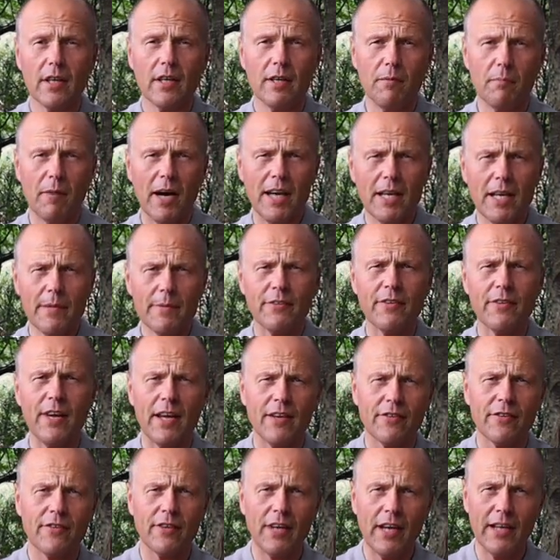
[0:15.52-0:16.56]
My name is
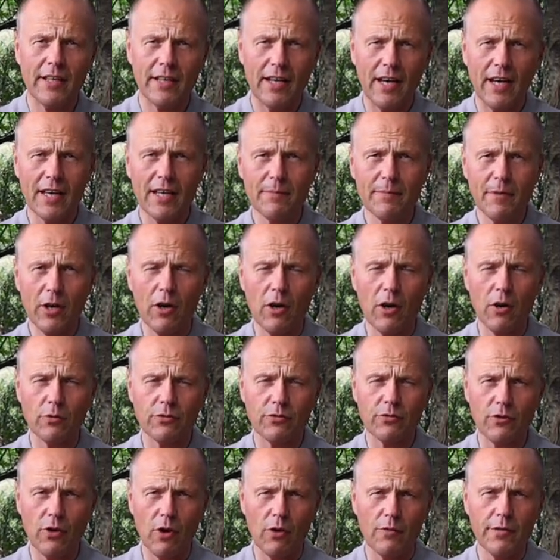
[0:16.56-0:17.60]
Ash and I am your
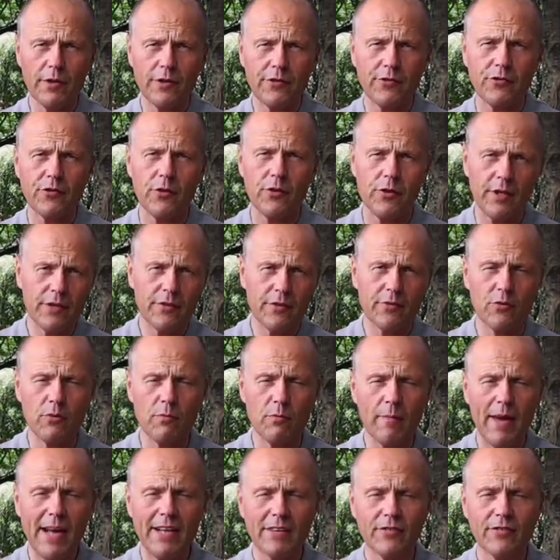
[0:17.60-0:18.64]
host on this journey through
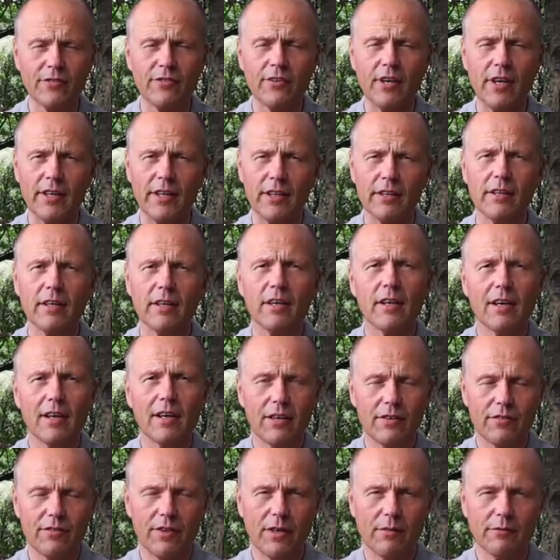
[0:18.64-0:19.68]
men's style,
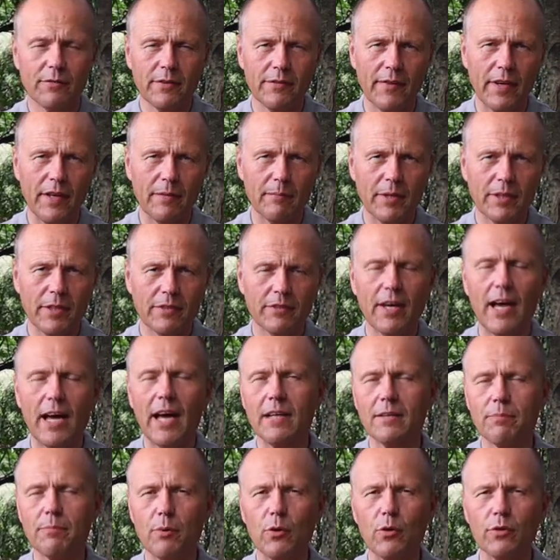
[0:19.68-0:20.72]
self-development
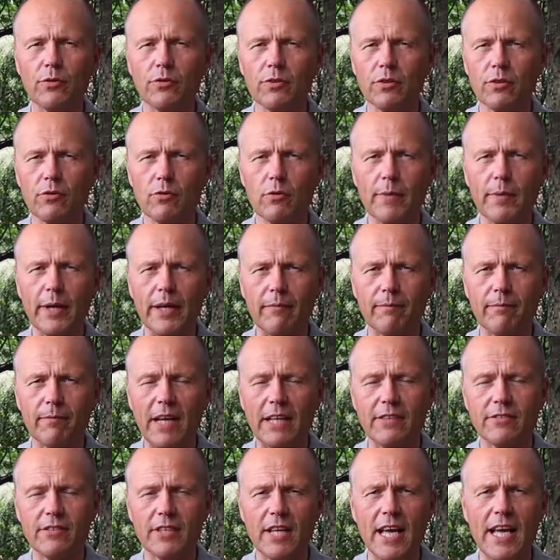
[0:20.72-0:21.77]
and personal grooming.
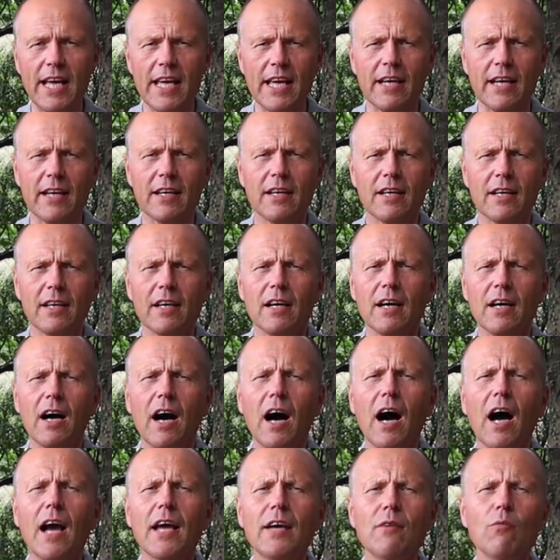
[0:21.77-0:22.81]
And today
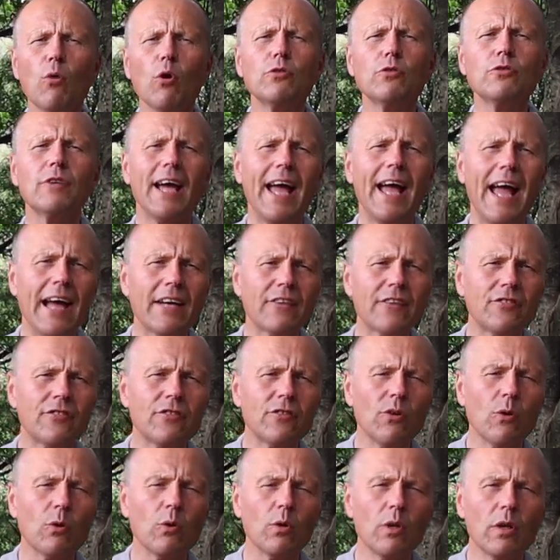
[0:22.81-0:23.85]
I want to
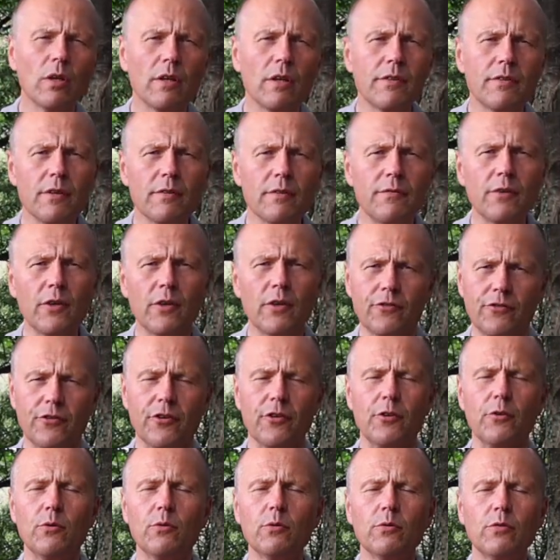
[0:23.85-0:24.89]
extol the
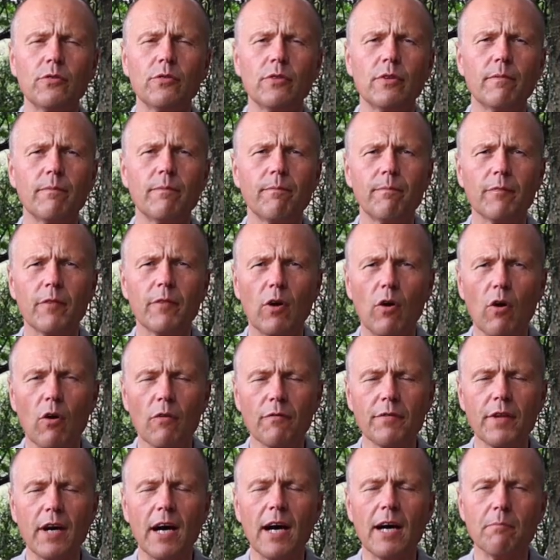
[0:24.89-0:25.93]
virtues
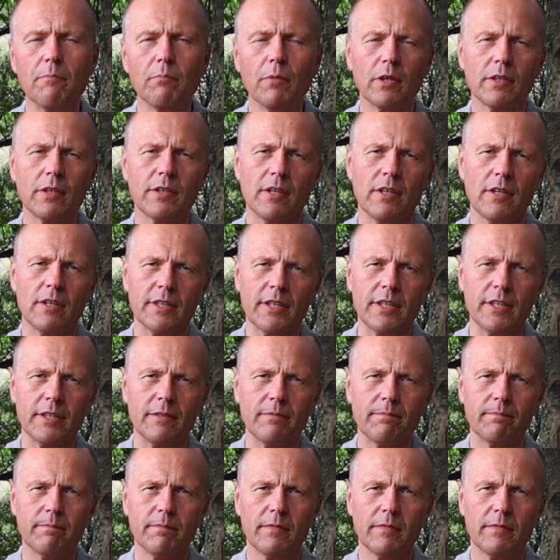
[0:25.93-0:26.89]
of the humble cardigan,